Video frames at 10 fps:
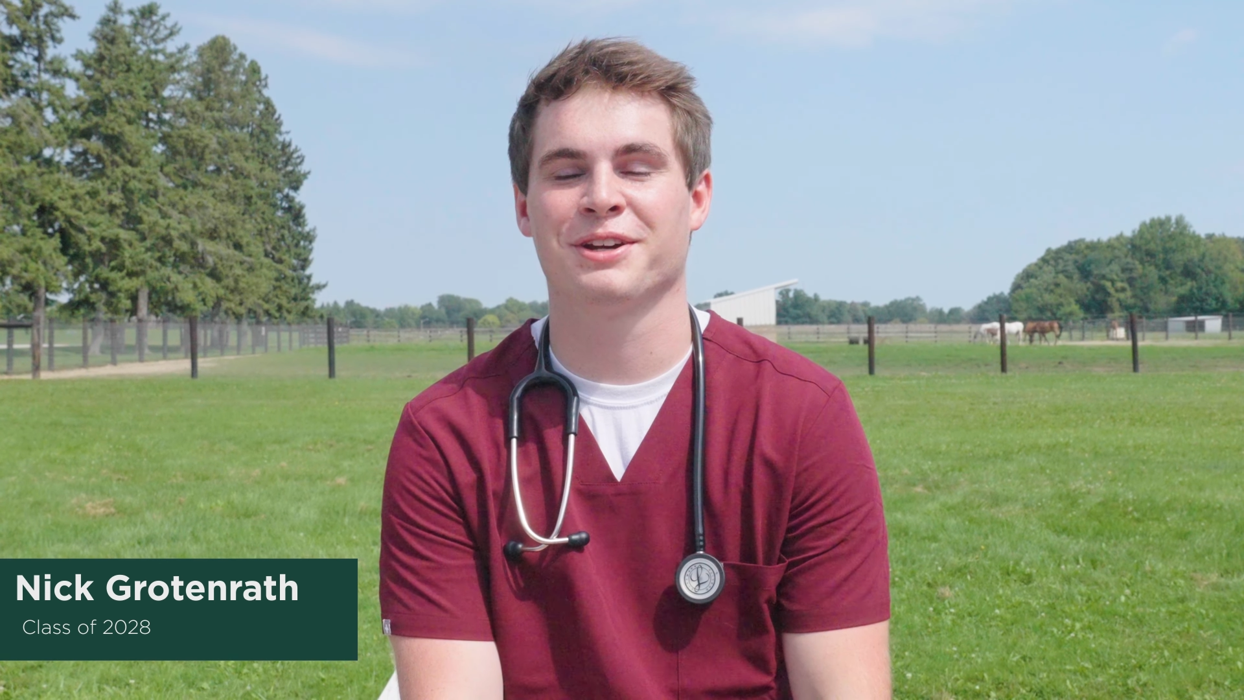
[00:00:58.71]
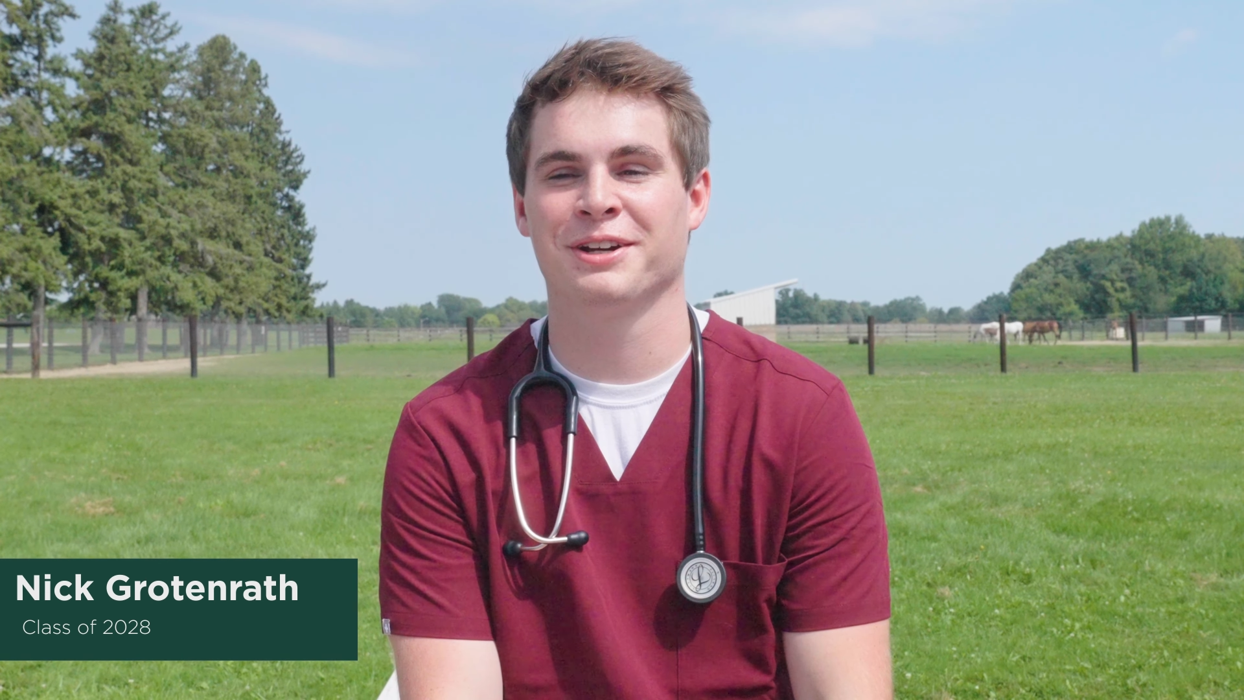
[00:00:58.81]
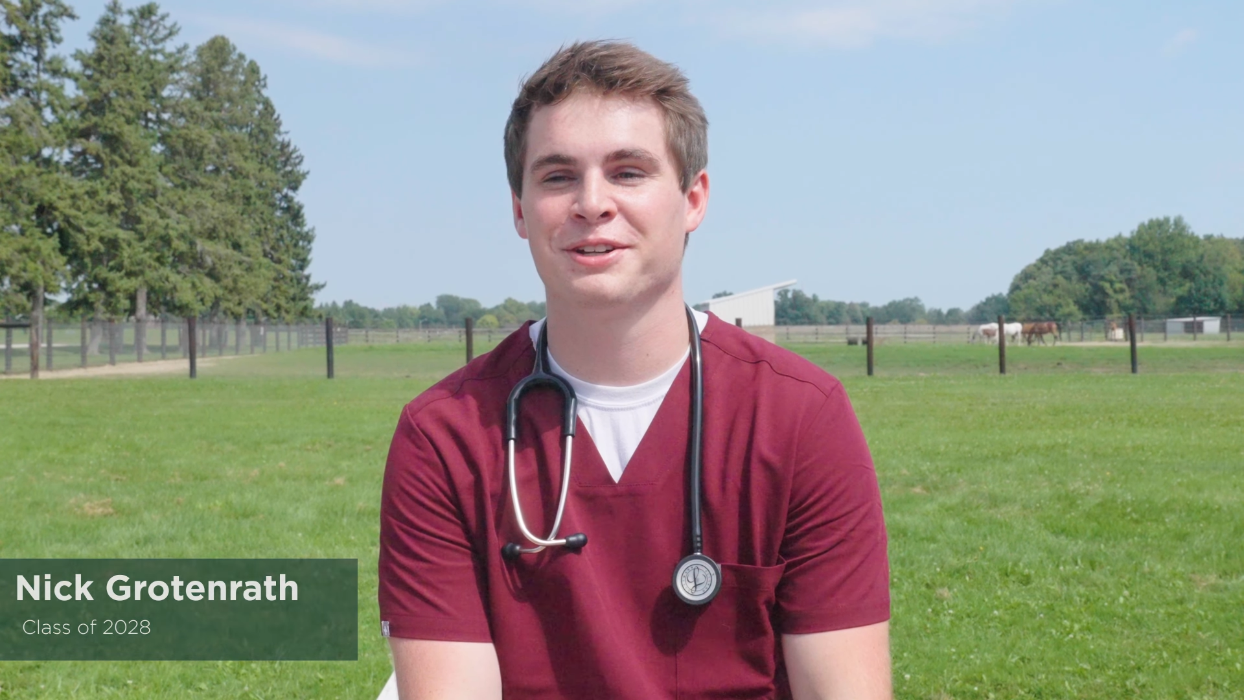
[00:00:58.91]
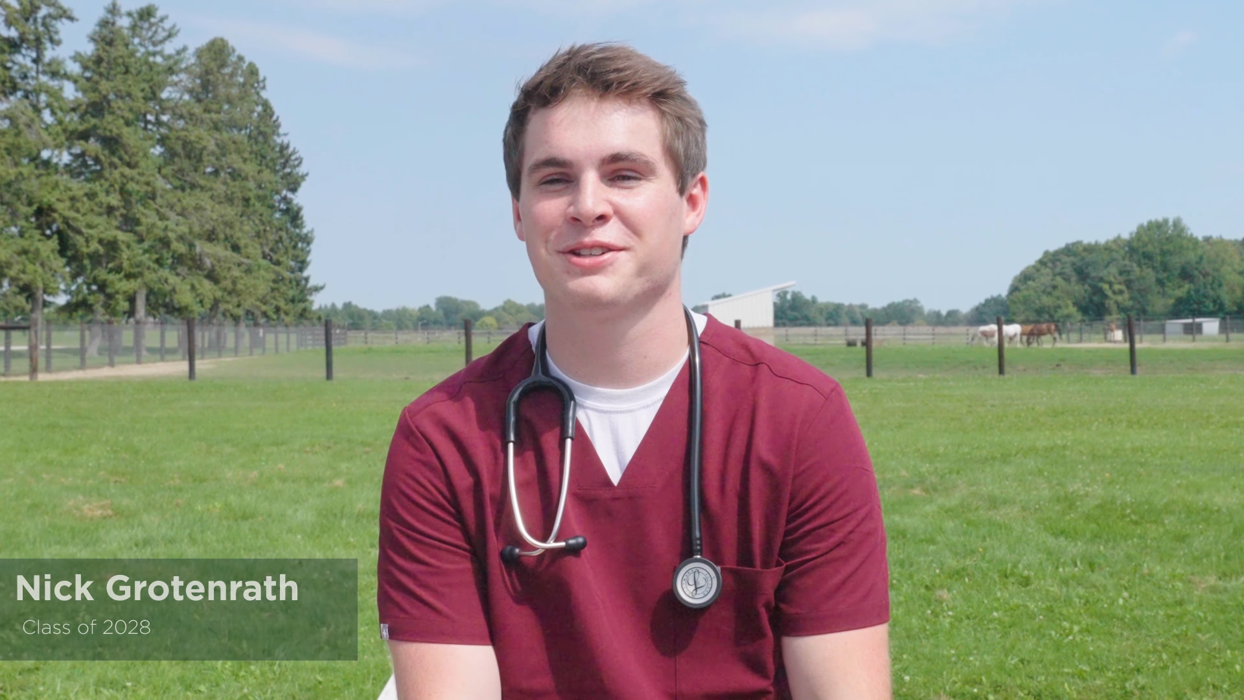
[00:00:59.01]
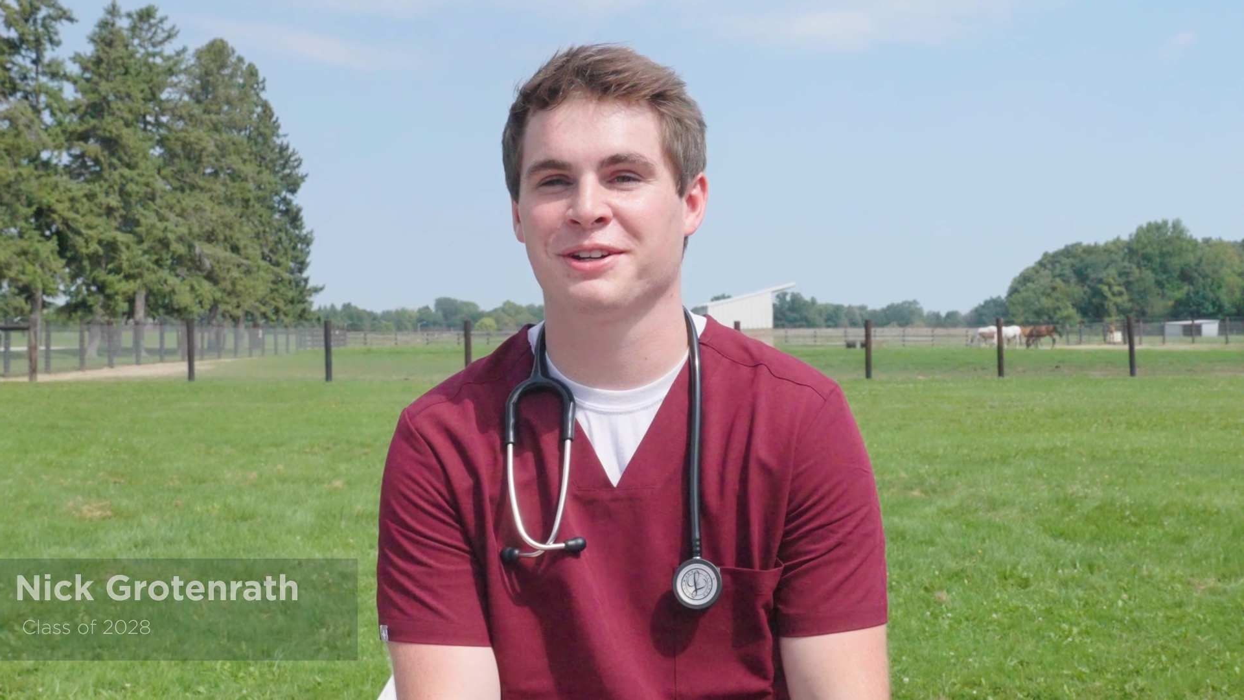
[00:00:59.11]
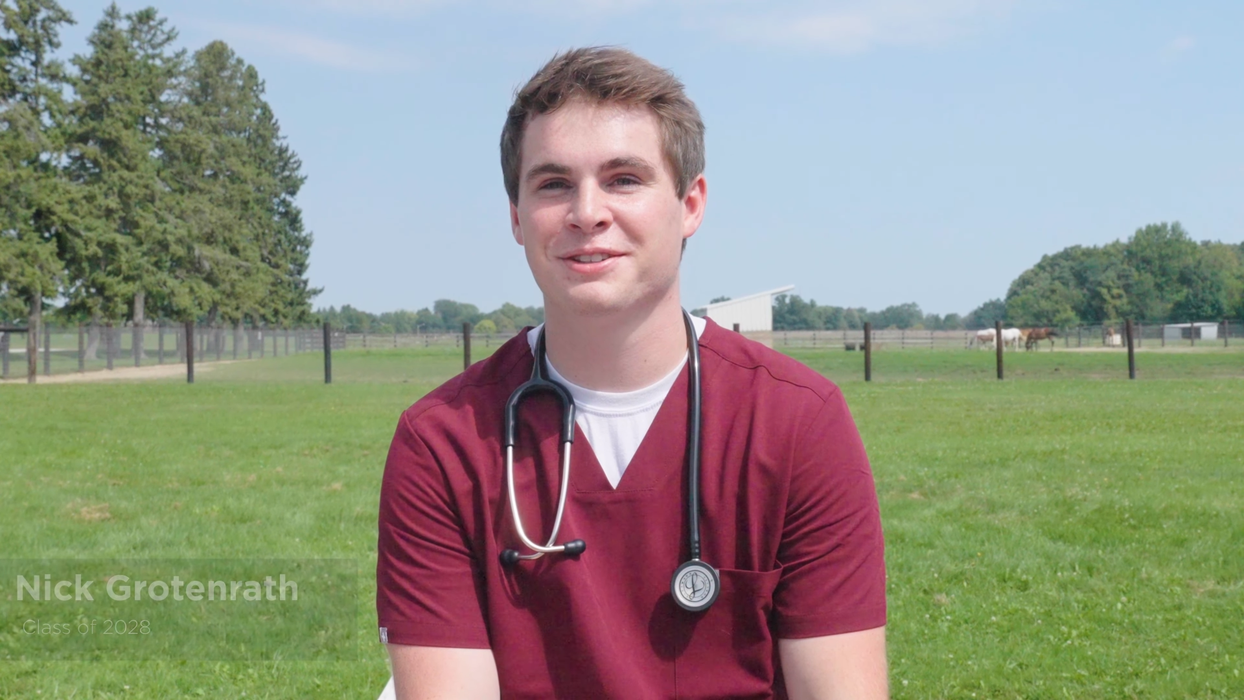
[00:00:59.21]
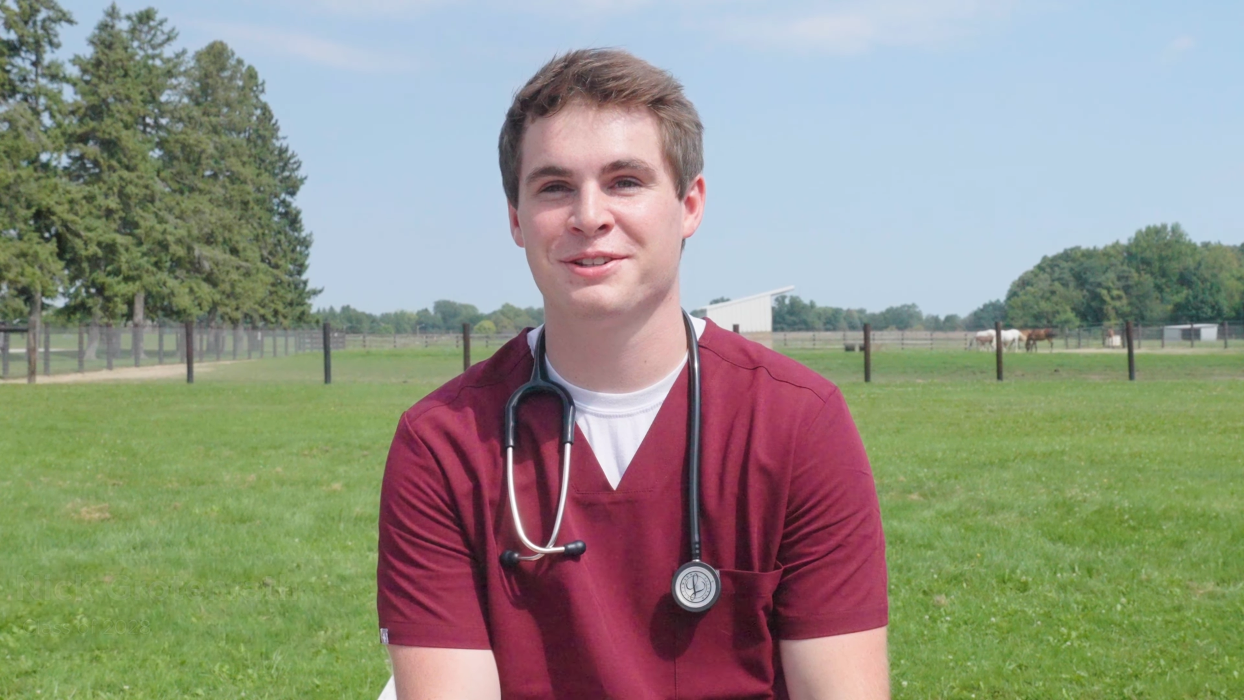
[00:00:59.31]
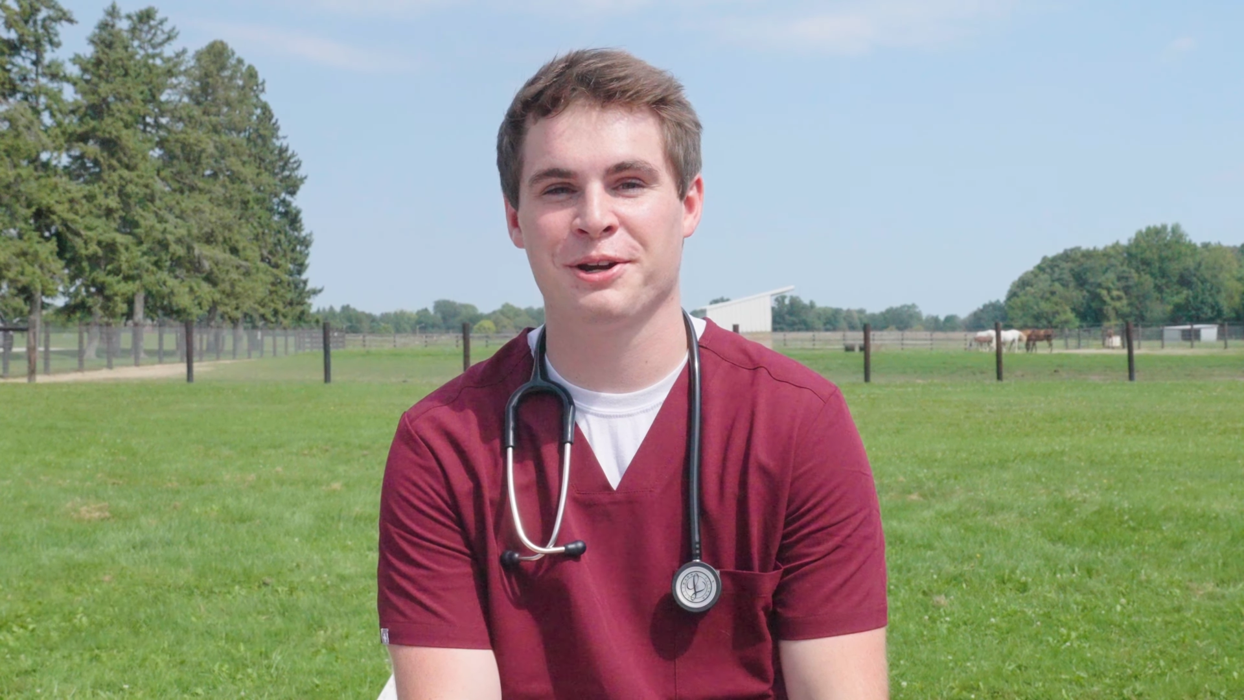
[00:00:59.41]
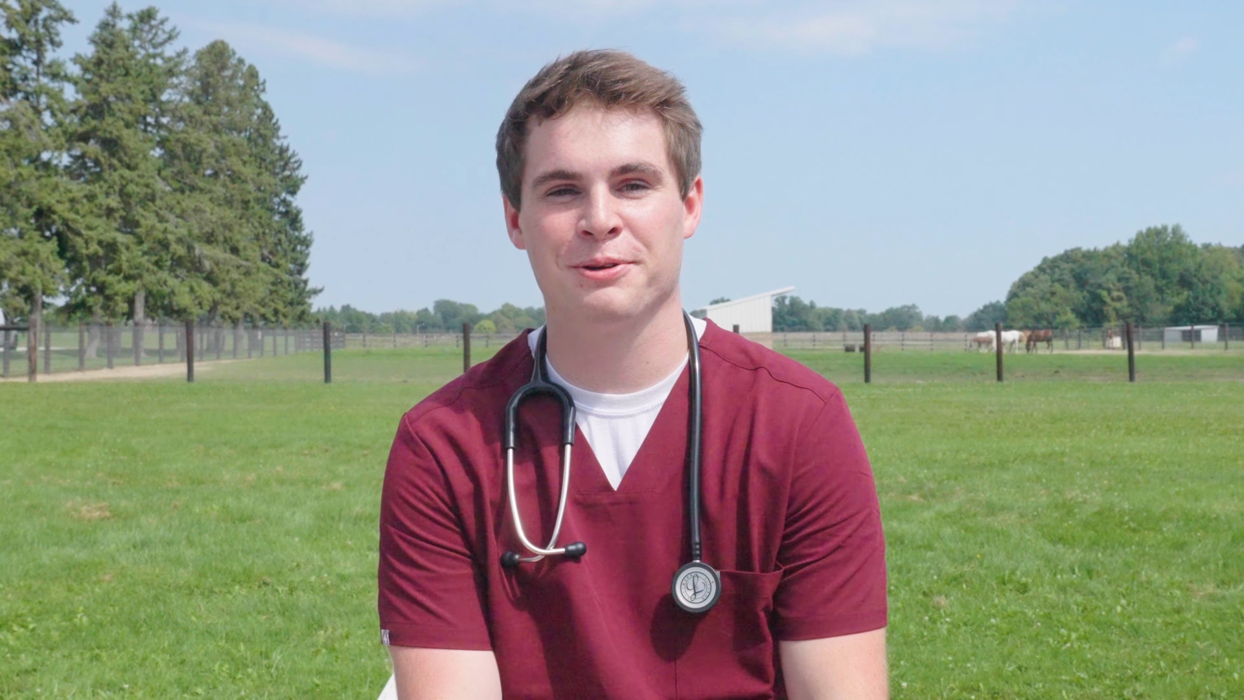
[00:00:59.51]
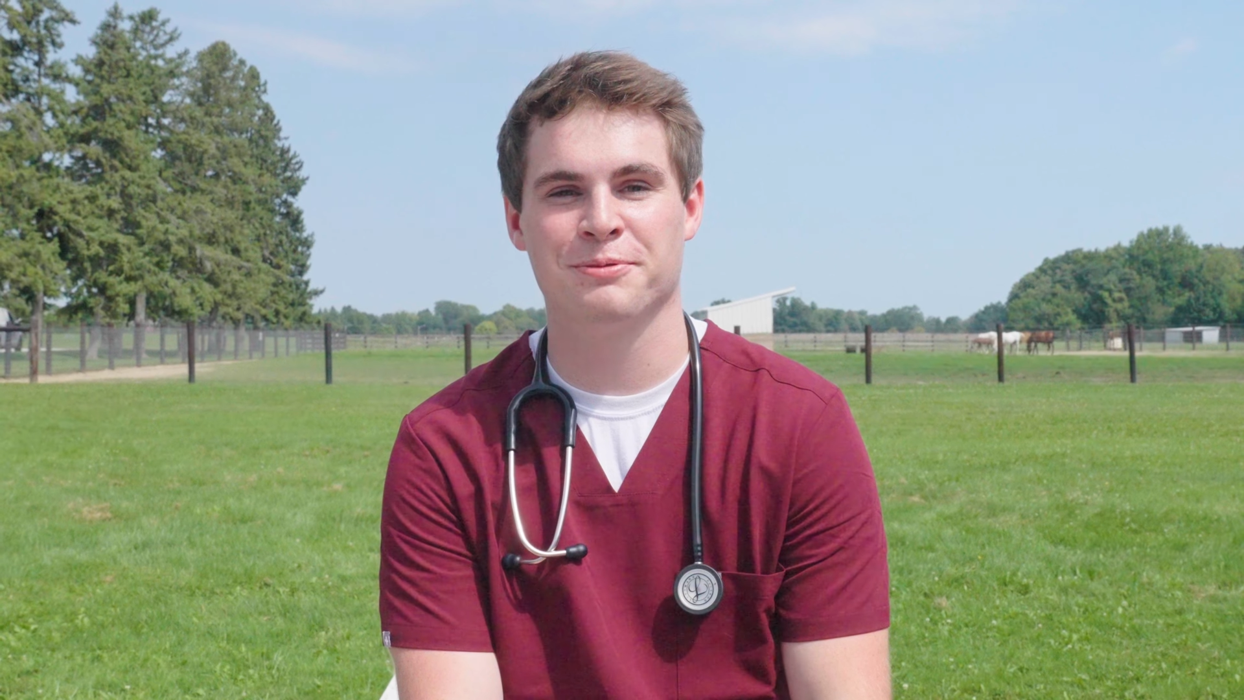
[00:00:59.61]
I guess I could
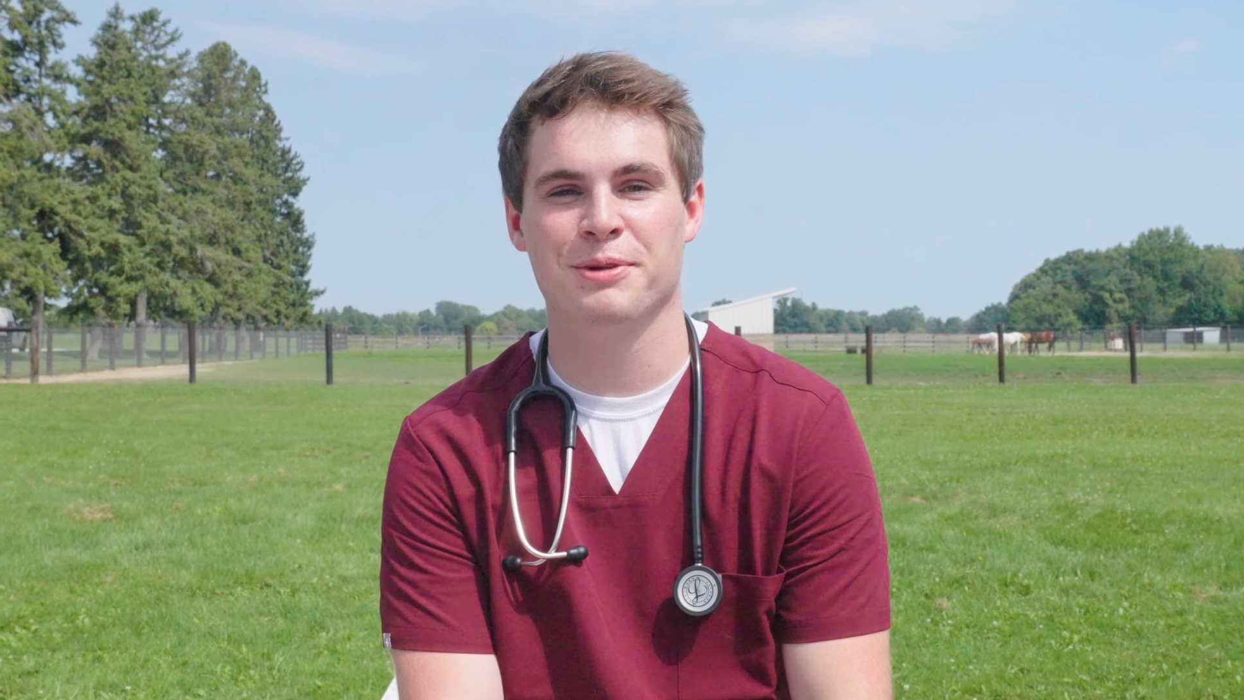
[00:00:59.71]
say I'm